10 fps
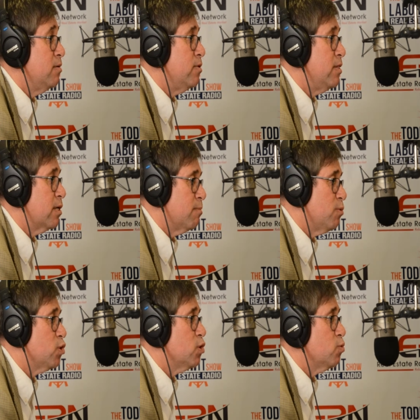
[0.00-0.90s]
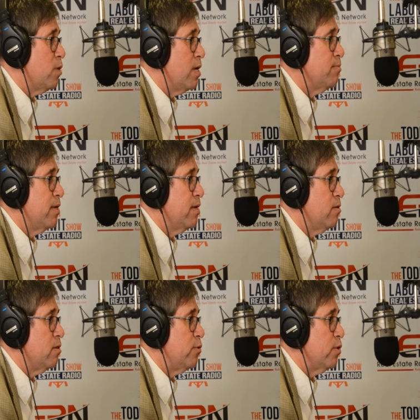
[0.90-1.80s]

In the commercial realm, they, they